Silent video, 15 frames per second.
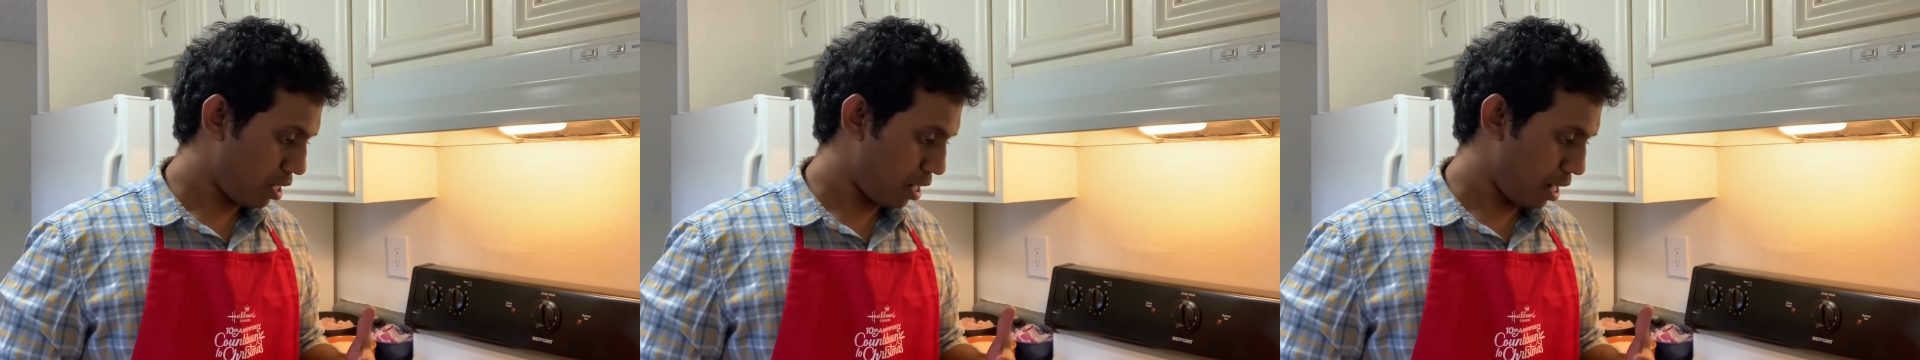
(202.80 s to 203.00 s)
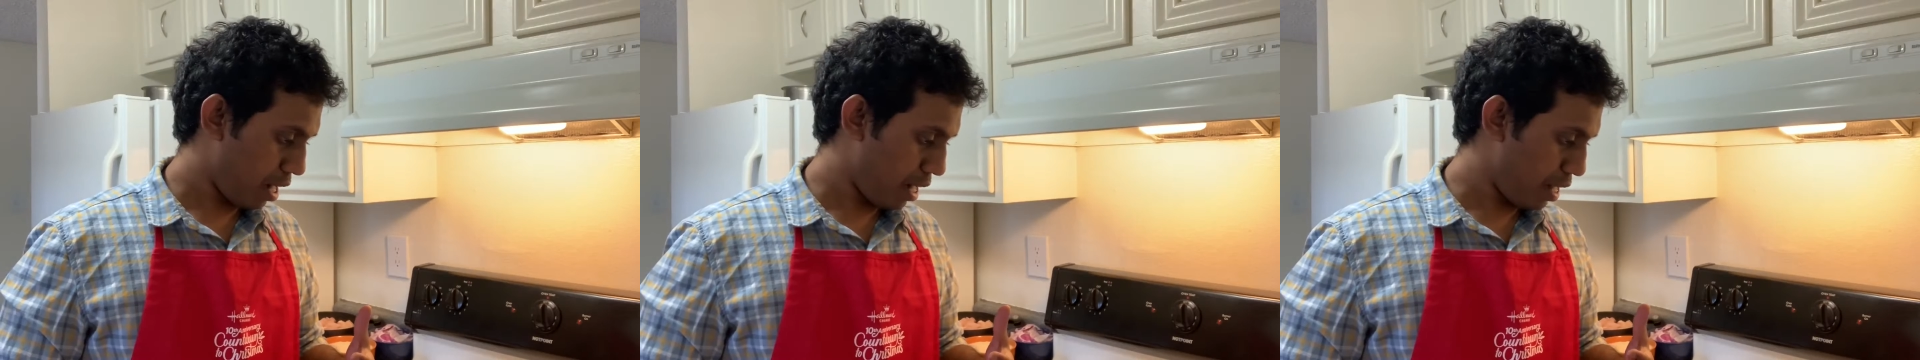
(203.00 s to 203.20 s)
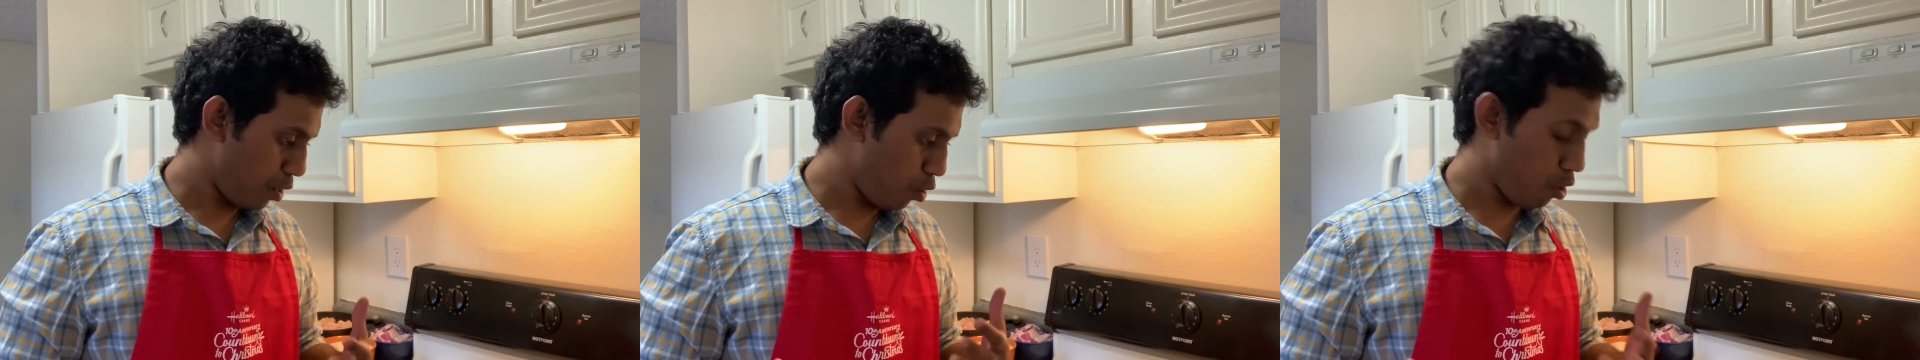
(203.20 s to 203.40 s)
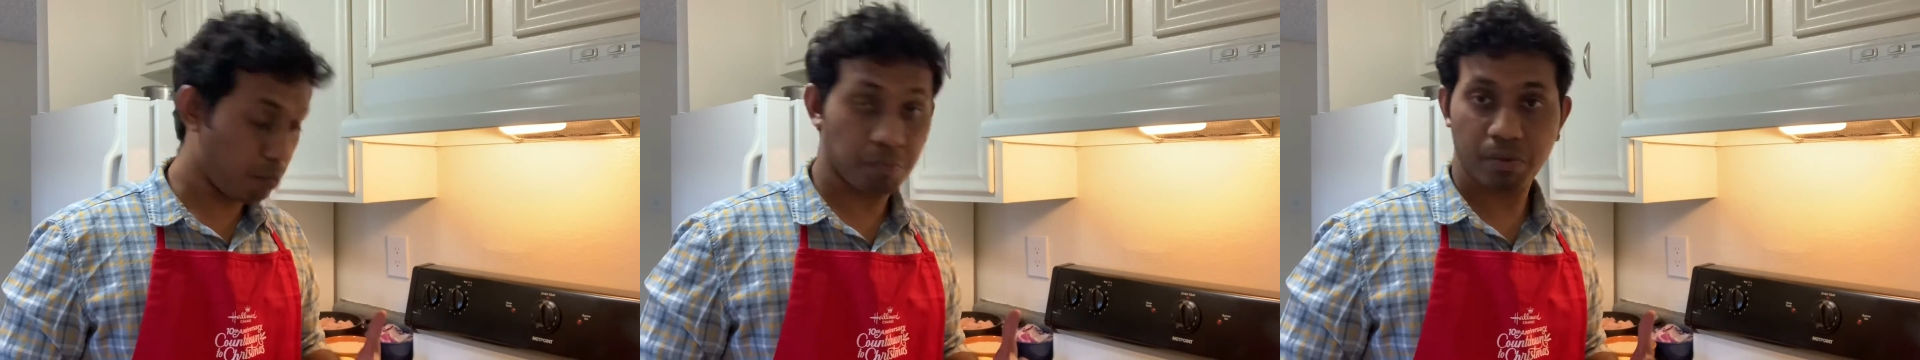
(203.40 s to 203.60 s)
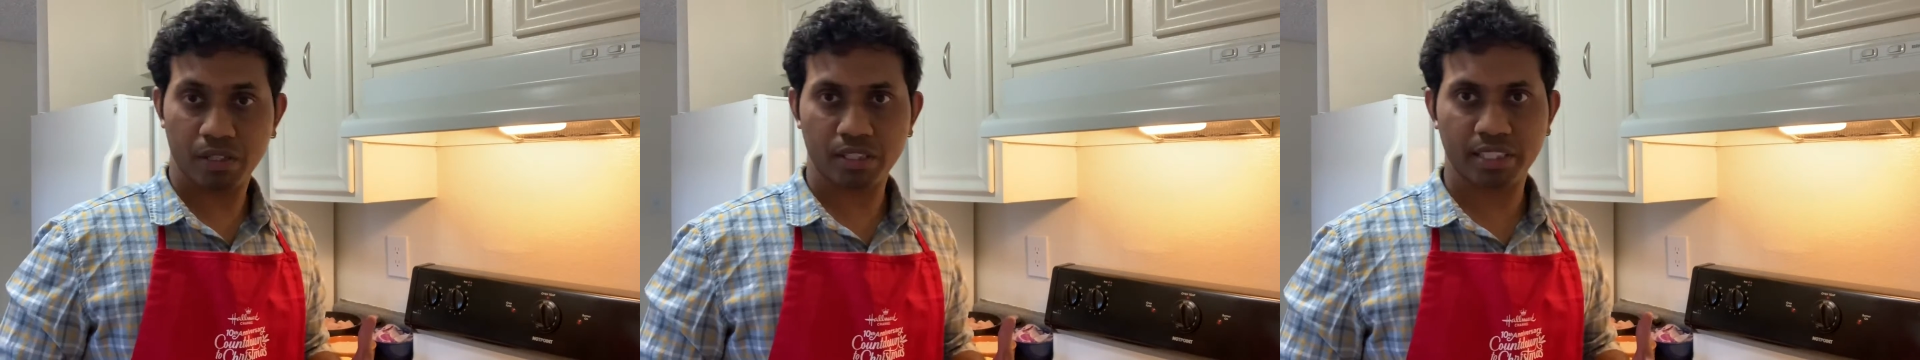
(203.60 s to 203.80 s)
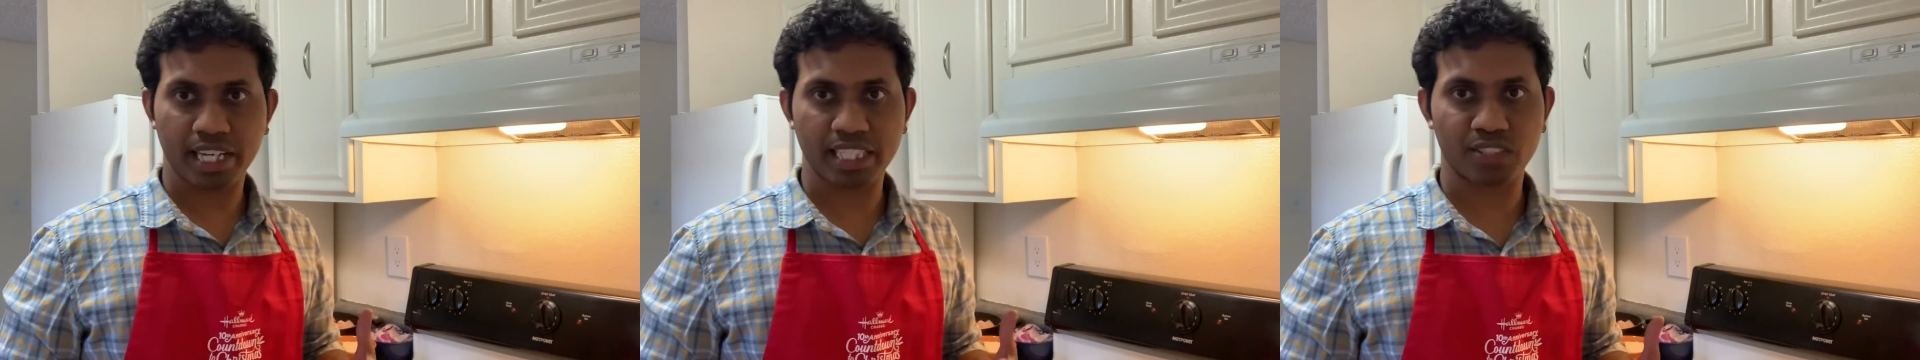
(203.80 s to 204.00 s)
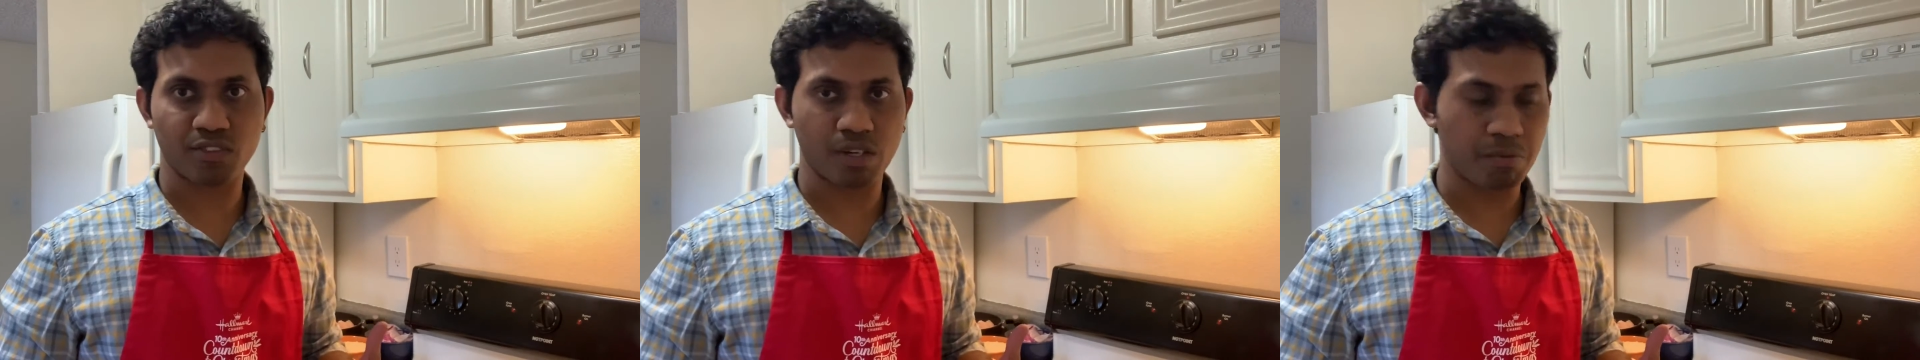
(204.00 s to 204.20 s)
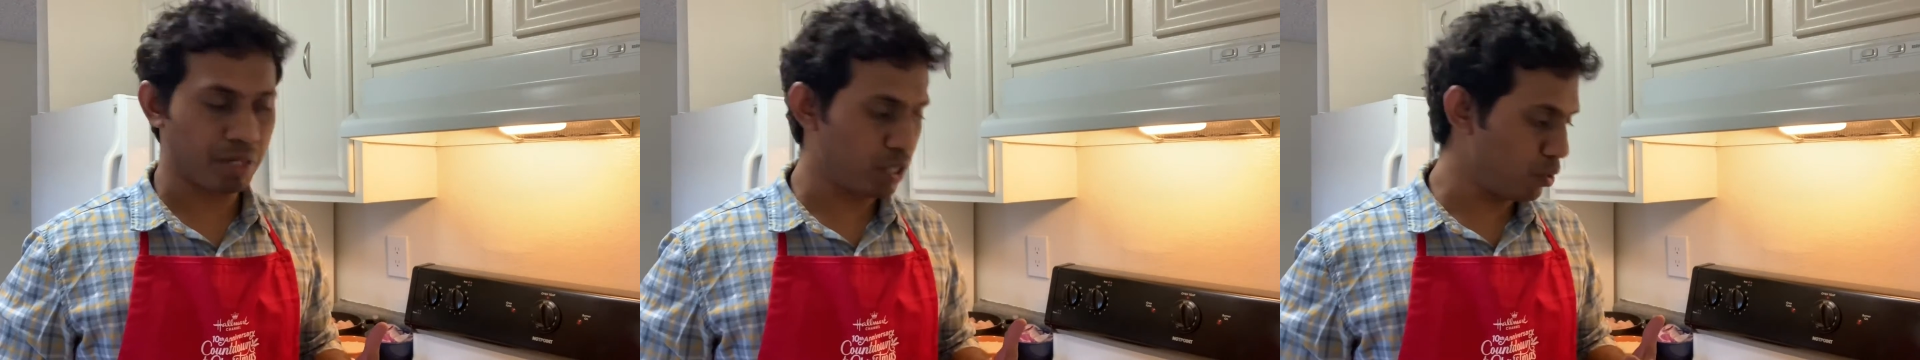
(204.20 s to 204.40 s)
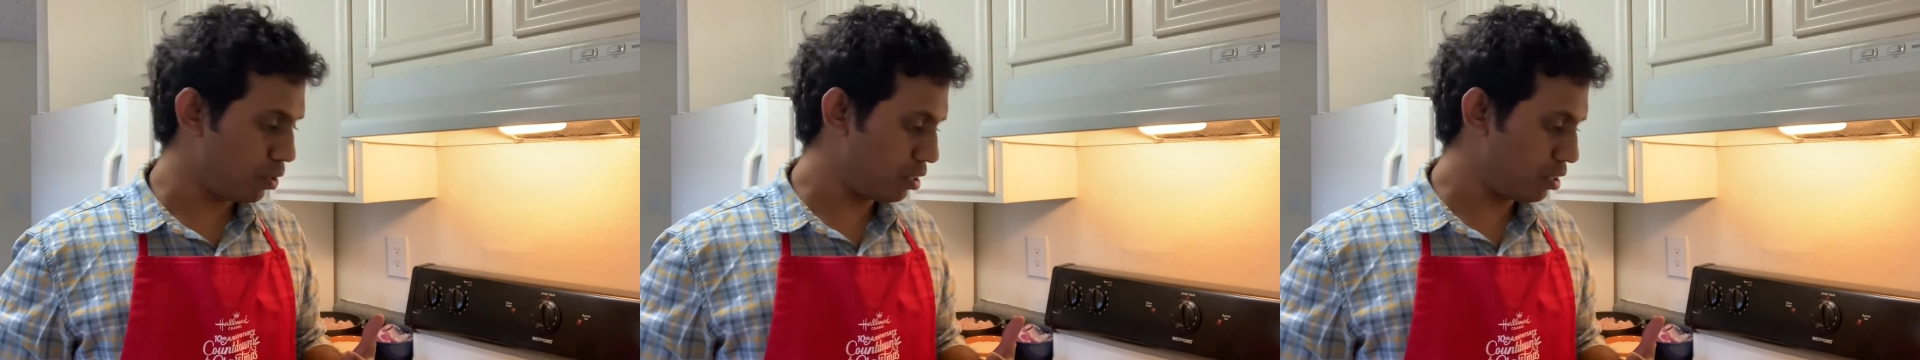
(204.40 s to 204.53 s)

I hope taste will be good.